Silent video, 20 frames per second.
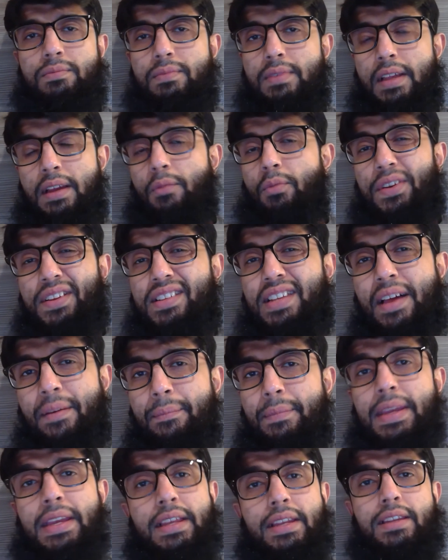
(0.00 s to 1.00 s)
Like, what does that
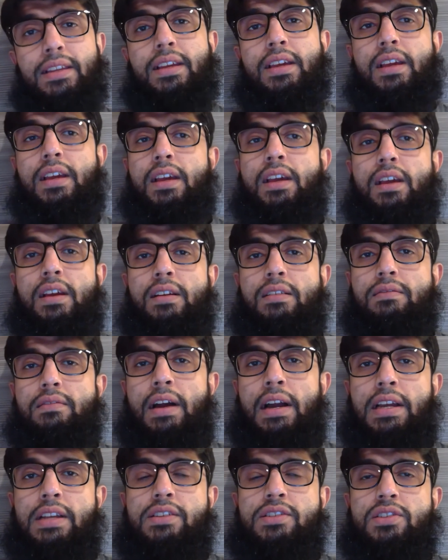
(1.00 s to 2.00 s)
mean,
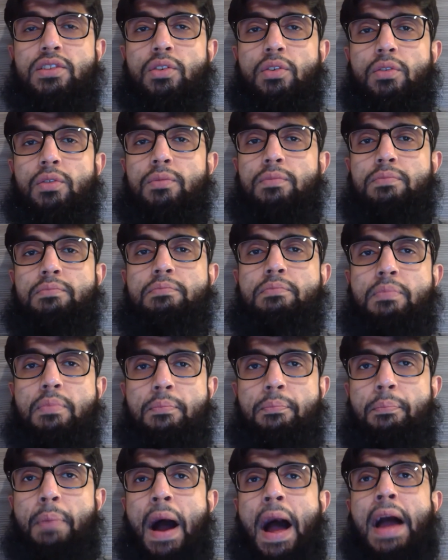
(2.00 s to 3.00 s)
right? So
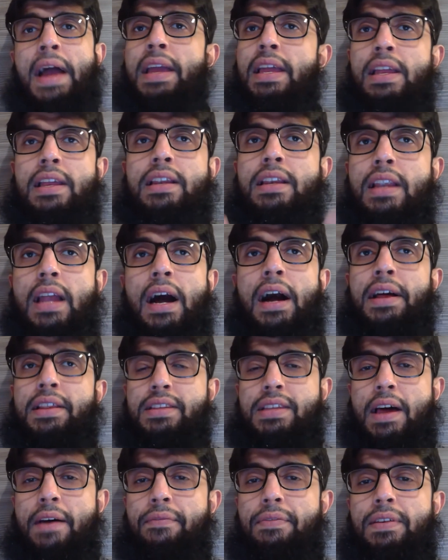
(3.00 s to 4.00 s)
by
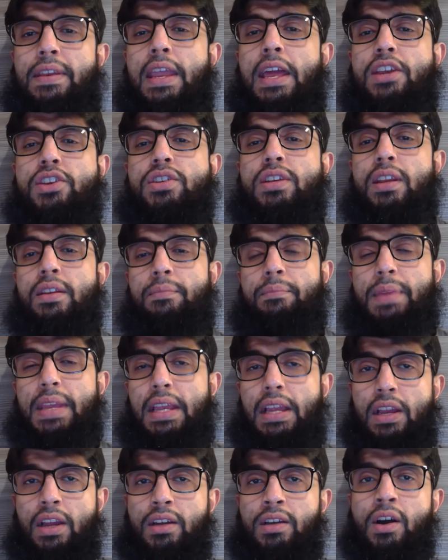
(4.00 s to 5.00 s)
definition,
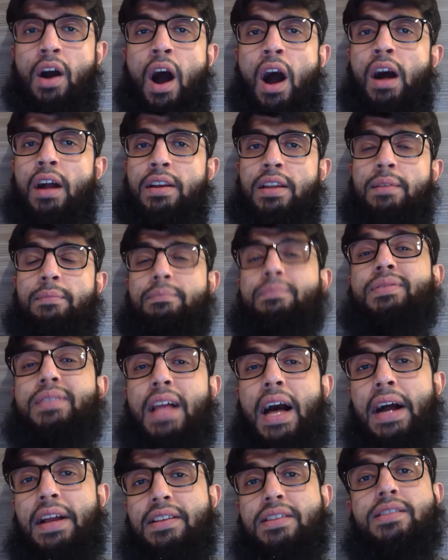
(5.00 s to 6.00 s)
being God
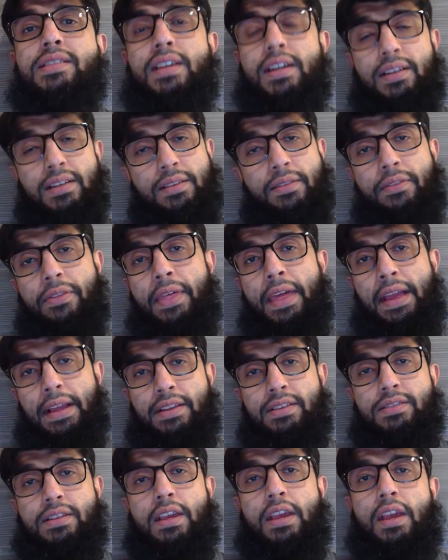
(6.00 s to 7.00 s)
implies certain
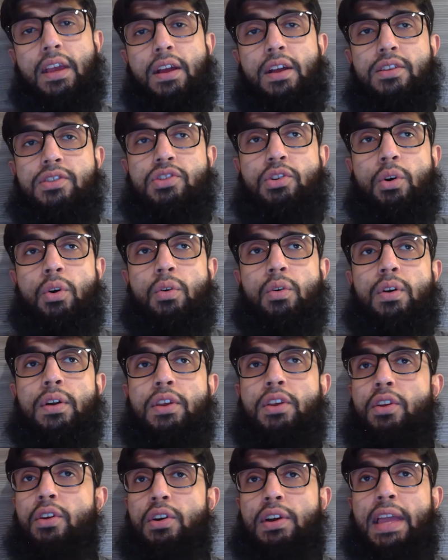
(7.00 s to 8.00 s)
things. So
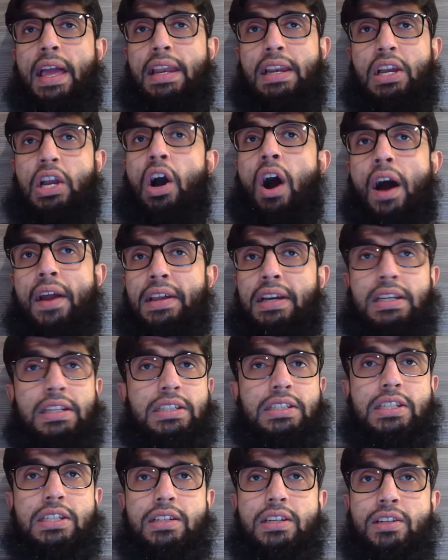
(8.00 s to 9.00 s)
can God
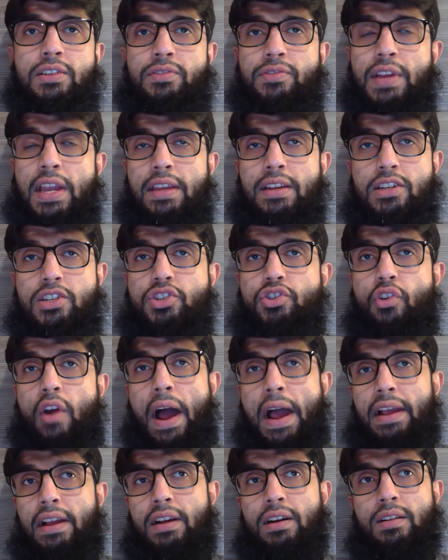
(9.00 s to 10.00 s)
create a
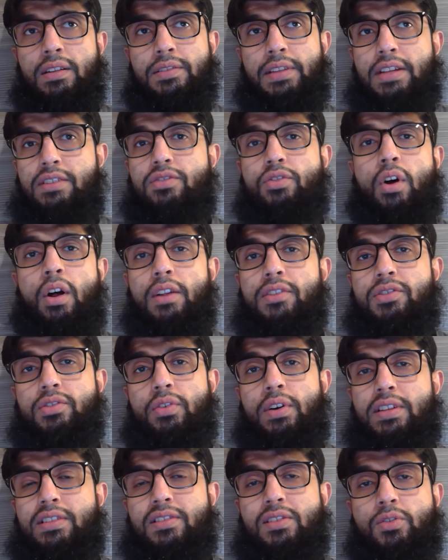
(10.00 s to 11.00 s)
triangle that's also
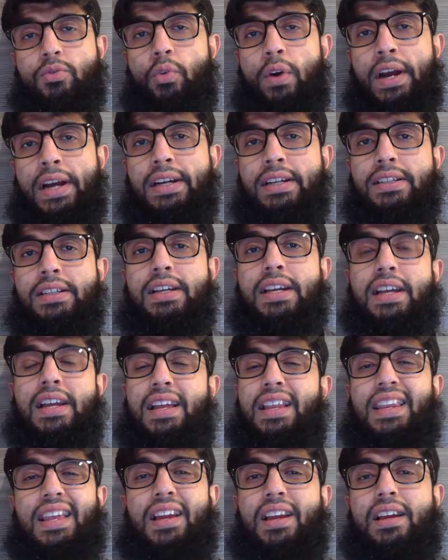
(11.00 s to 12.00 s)
a square?
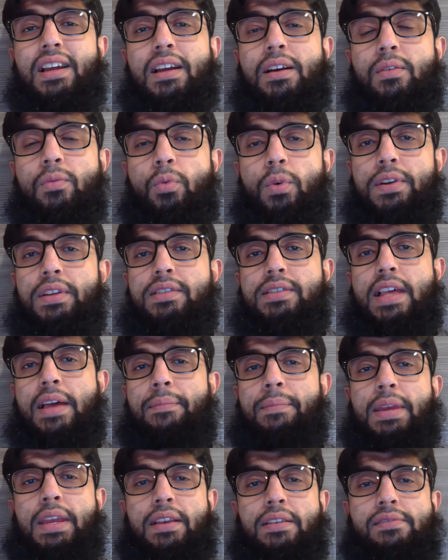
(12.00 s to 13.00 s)
Like, what does that
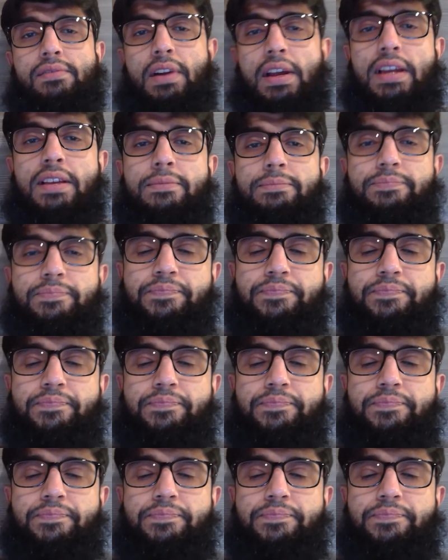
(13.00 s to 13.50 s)
mean, right?